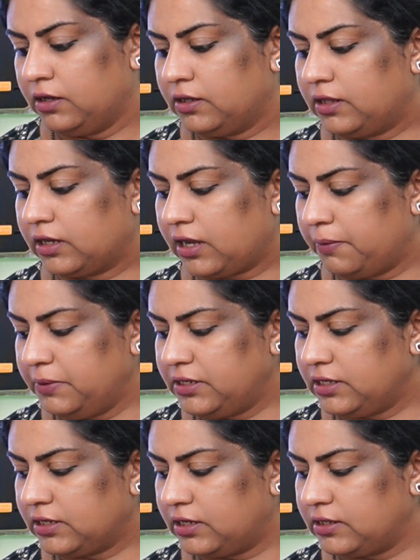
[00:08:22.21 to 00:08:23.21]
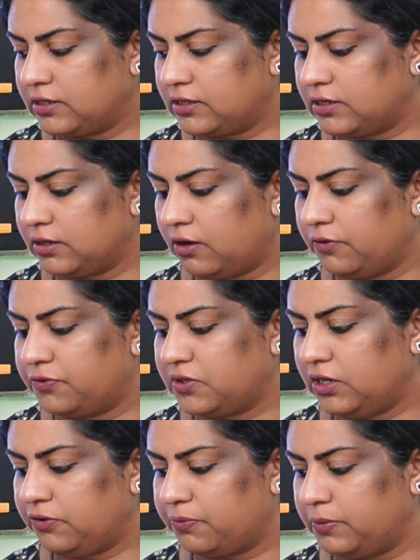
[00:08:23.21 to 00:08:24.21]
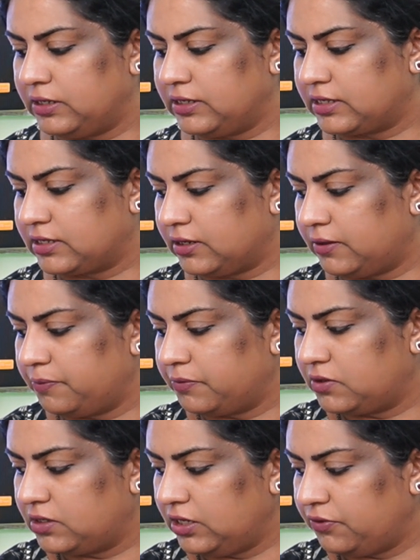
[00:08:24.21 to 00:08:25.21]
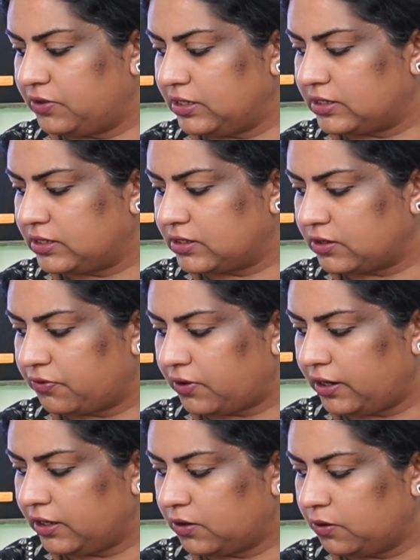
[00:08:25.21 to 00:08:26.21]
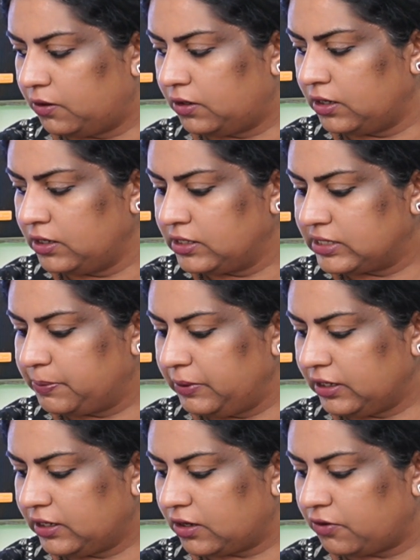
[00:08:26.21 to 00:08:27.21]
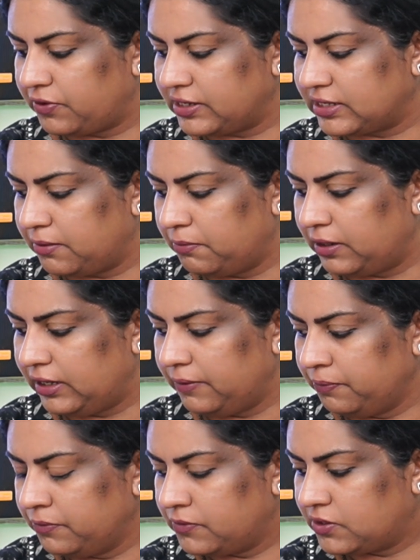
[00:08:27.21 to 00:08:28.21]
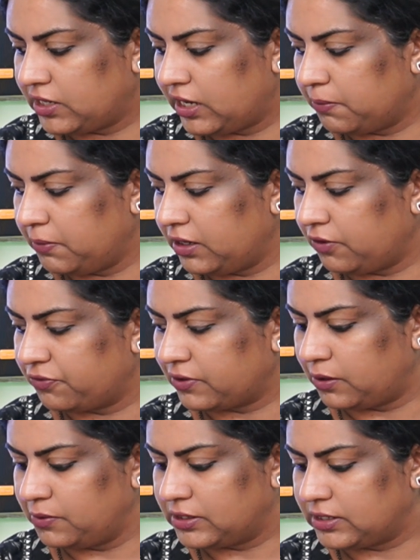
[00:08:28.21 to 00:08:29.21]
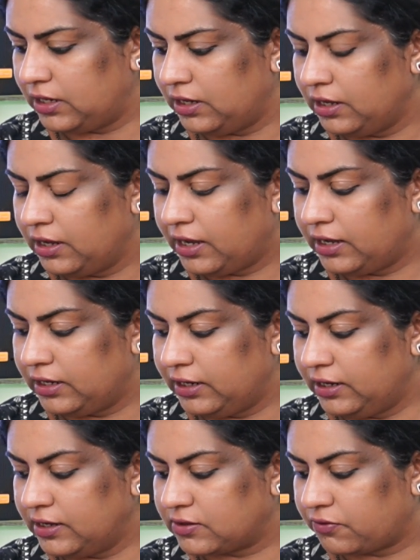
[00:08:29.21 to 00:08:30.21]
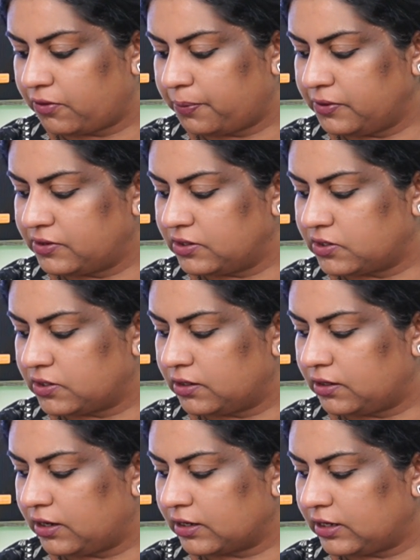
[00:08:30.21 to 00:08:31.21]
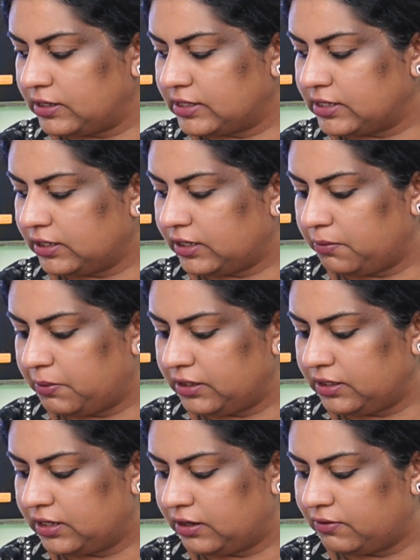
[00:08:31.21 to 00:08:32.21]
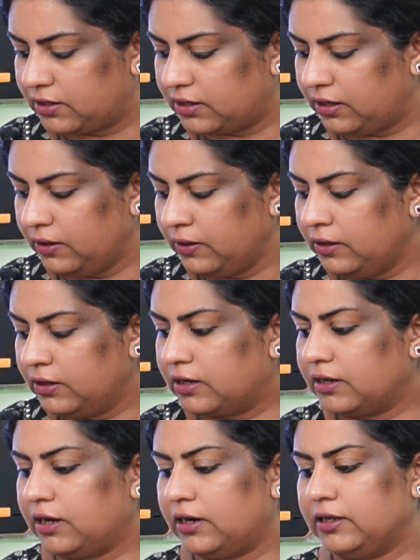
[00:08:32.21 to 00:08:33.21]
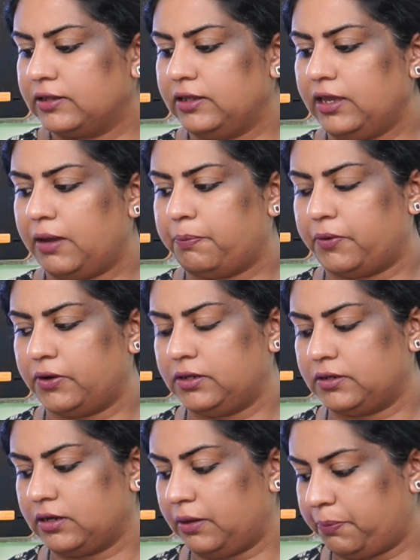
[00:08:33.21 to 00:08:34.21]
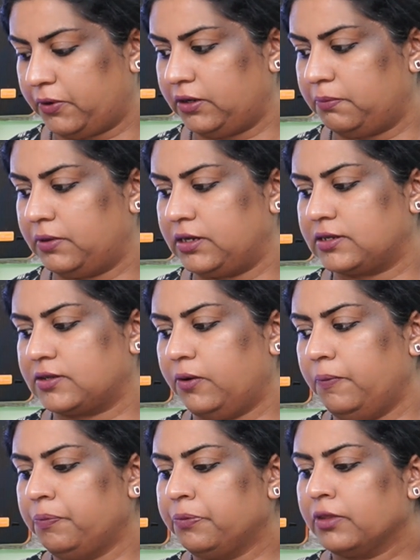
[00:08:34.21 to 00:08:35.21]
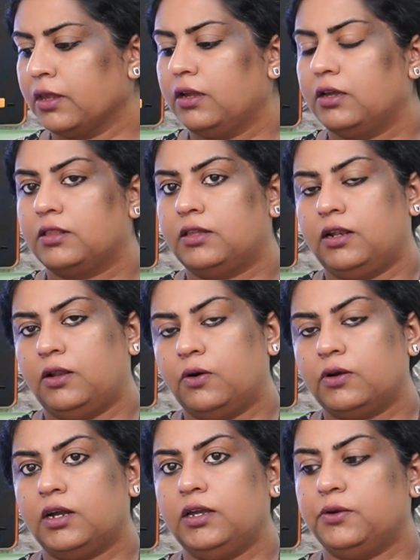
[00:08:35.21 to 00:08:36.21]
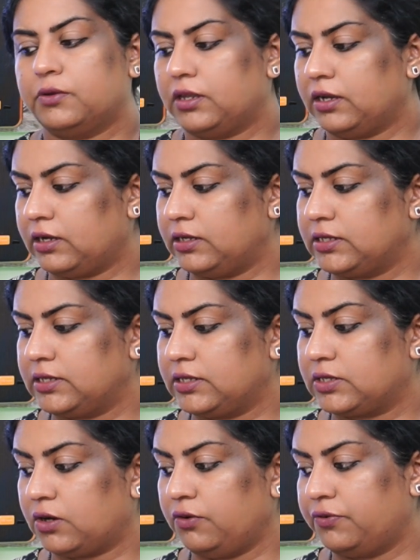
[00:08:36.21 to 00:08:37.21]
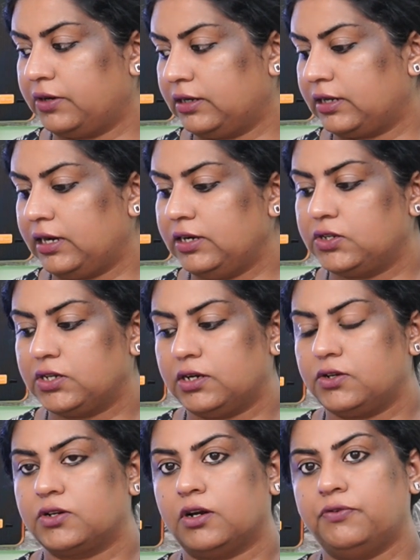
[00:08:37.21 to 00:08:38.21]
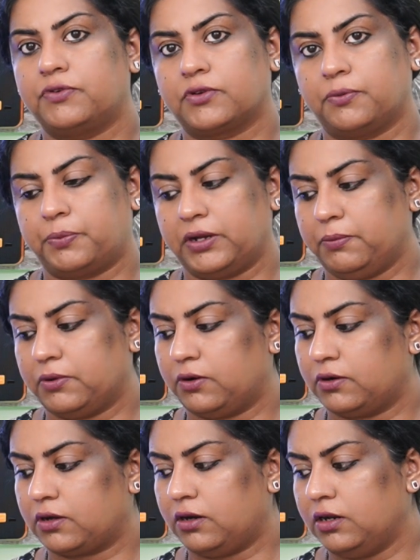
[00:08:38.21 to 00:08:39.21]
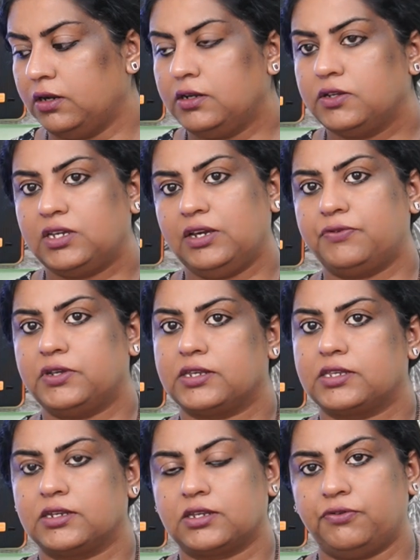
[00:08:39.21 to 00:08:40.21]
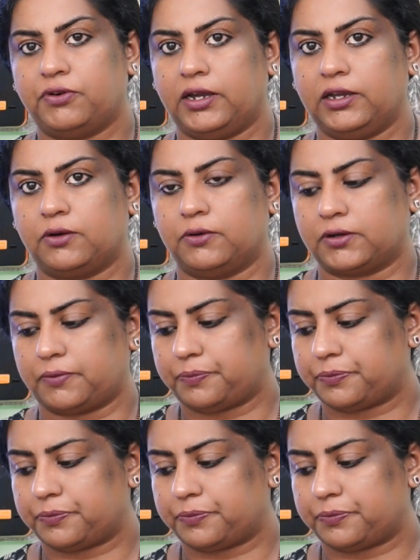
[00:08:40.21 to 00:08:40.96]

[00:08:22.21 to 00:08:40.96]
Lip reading: The committee consisting of Chief Minister, Chief Justice of High Court, Speaker of Assembly, Chairman of Council and leaders of opposition are consulted by the Governor regarding the appointment. So, the Lokayukta consists of retired judge of Supreme Court or Chief Justice of High Court.